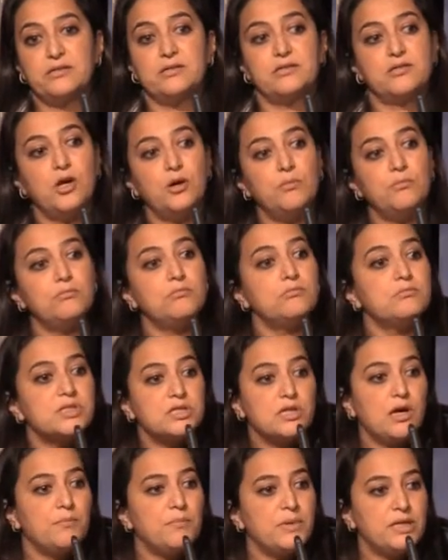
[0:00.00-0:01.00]
some
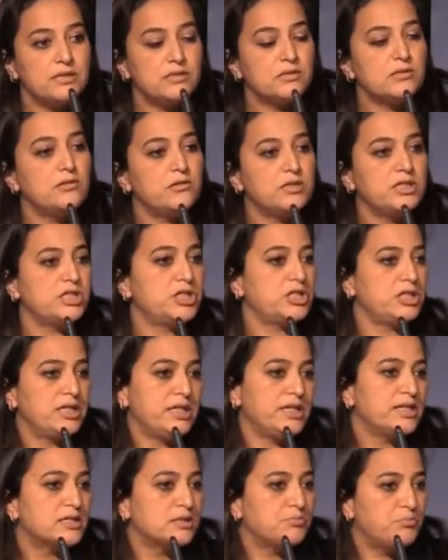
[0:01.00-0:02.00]
astonishing
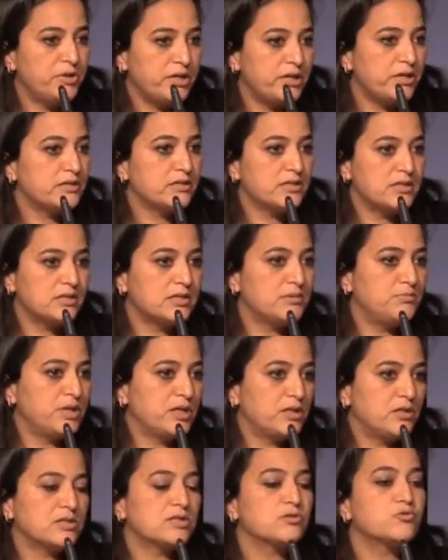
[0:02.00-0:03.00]
experiences,
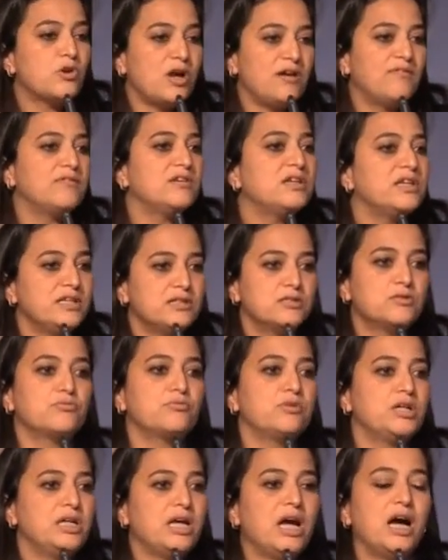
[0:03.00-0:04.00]
because travel
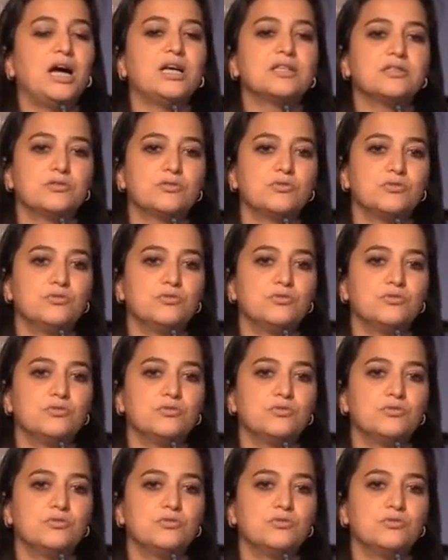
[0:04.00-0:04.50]
really has to